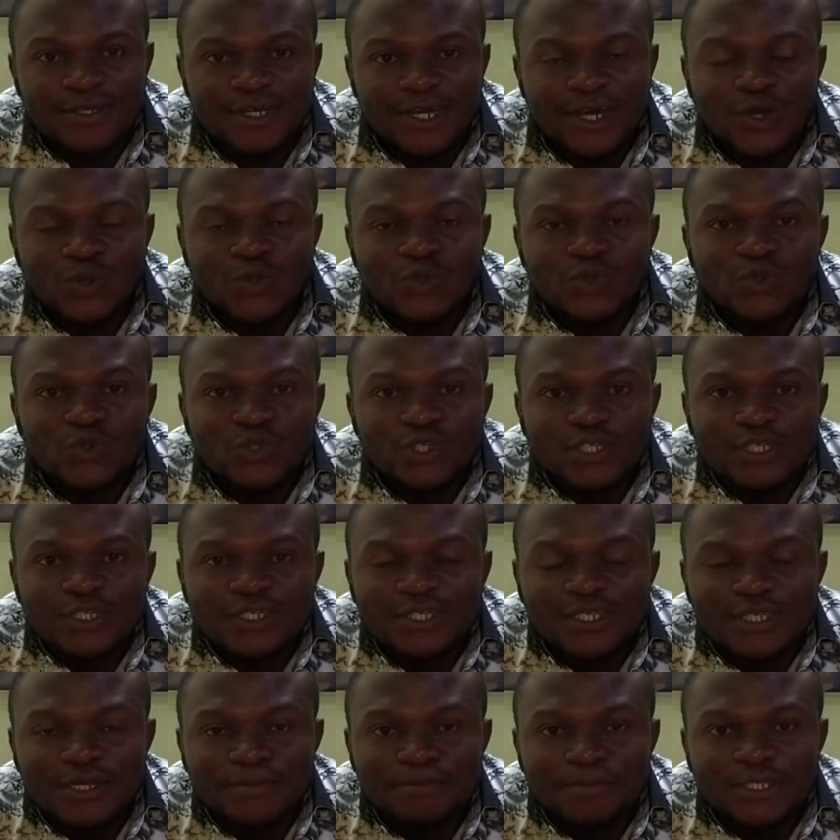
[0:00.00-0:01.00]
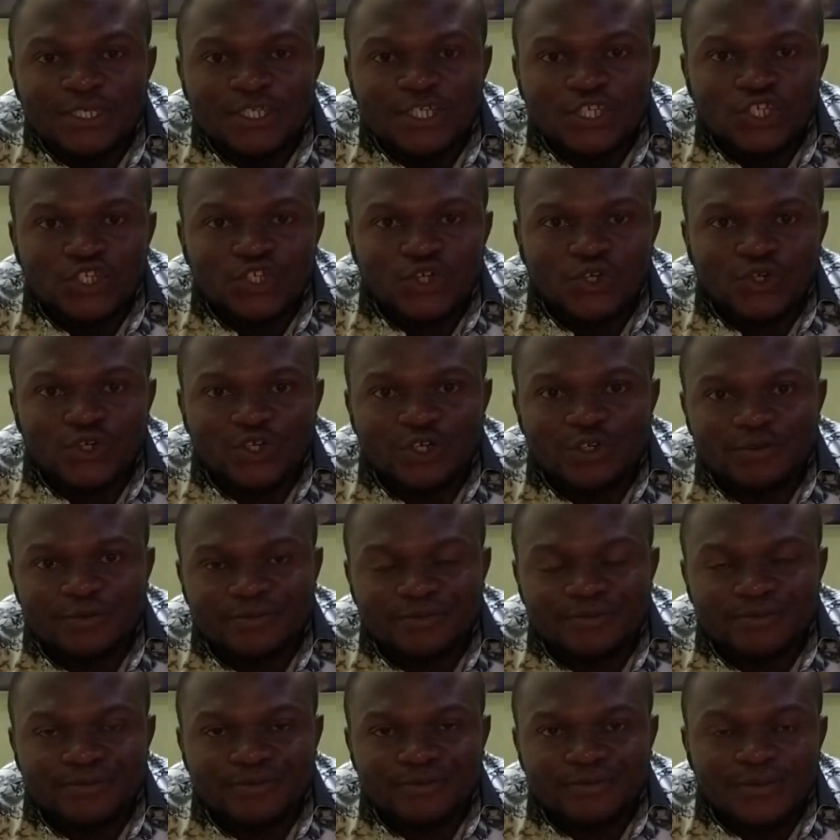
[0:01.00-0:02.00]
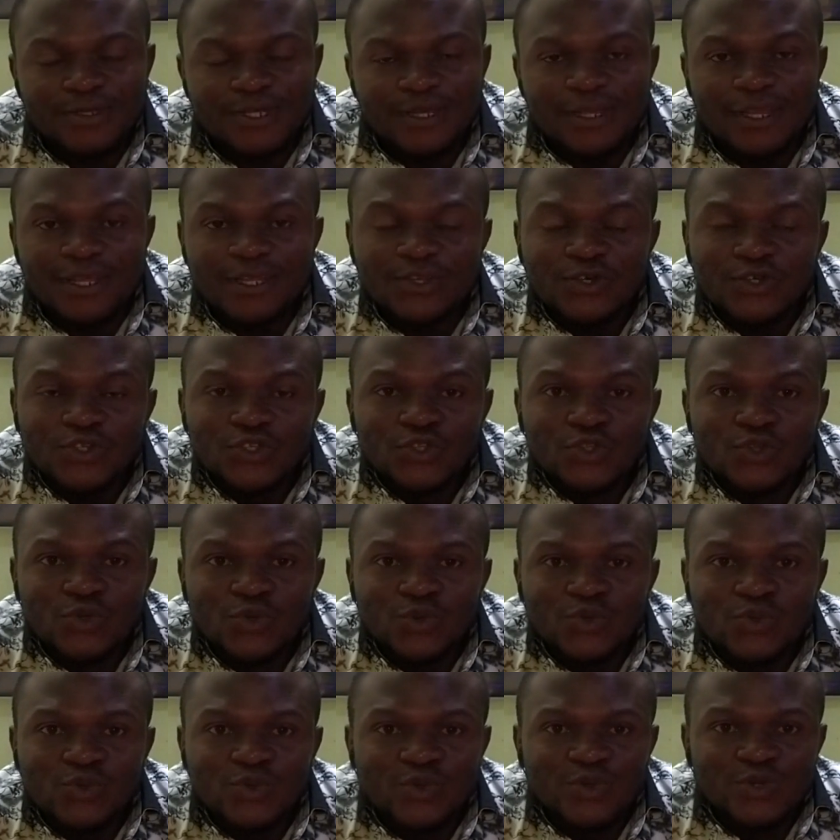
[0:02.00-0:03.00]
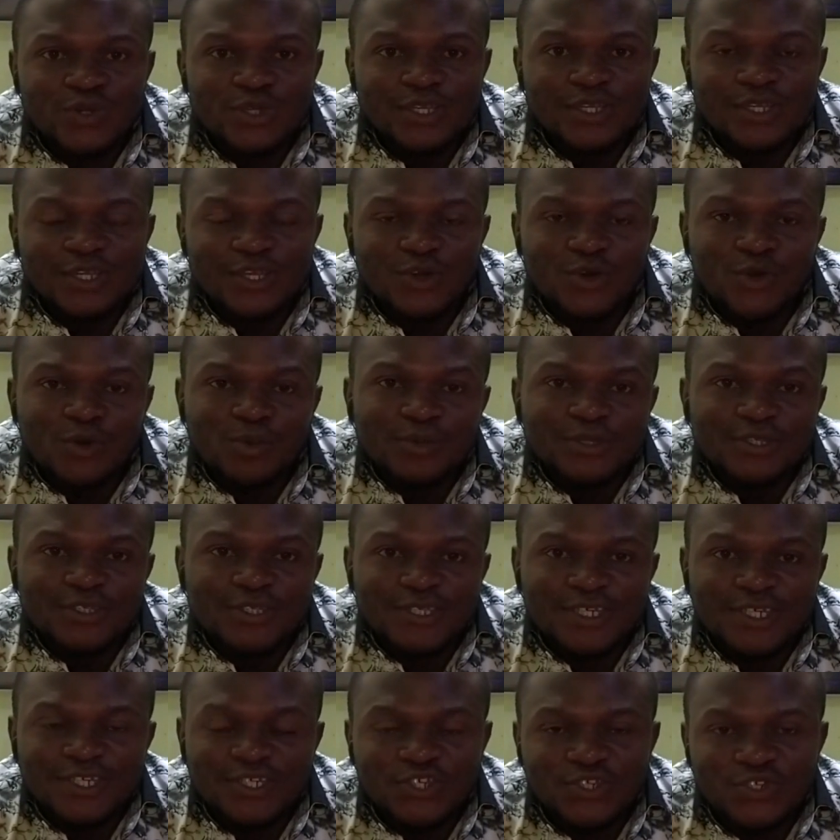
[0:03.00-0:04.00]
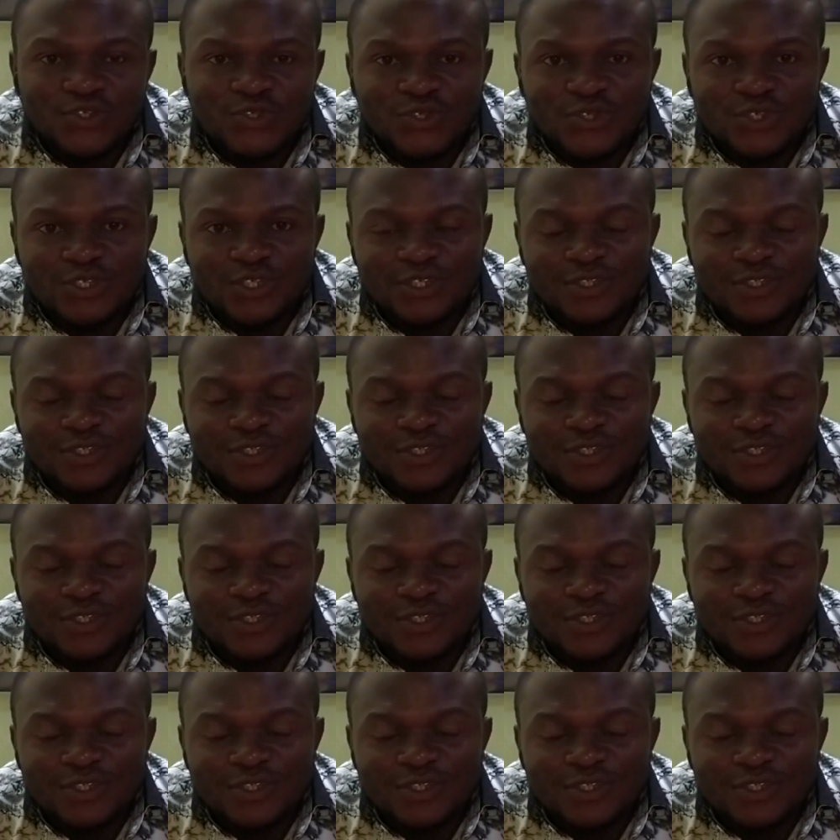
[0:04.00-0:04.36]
How do you see septic shock? Let us know in the comment section.